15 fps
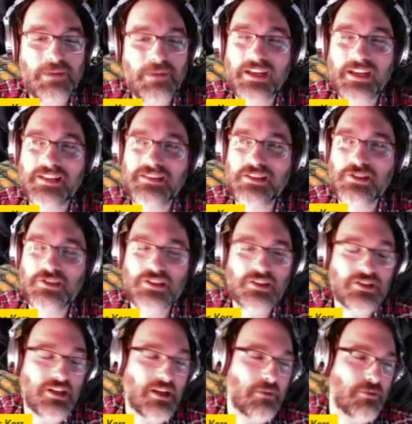because there's yeah. there's
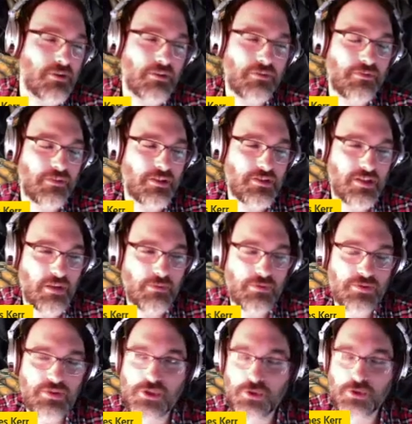a number of there's a number of
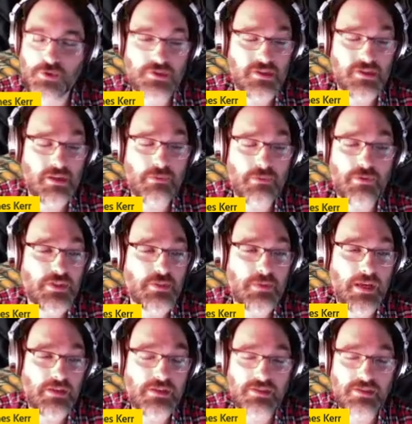stretch goals, a number of
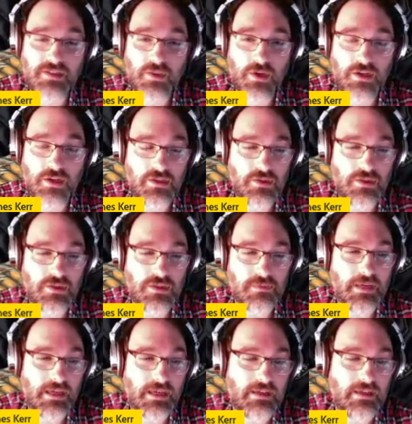expansions I want to do. It's a
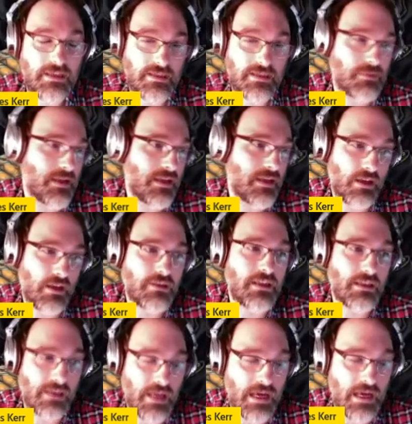big it's a big healthy
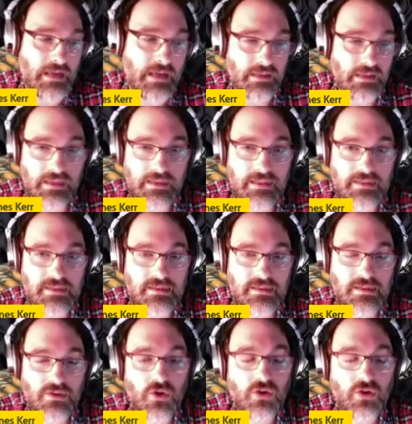line. Like this is the
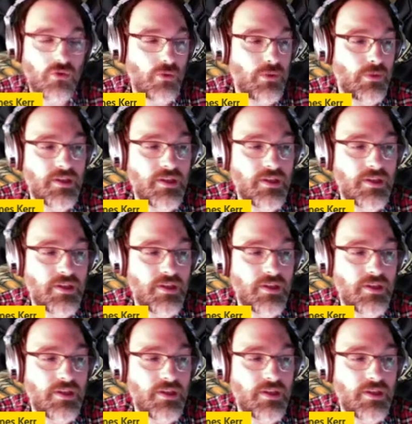core rule book.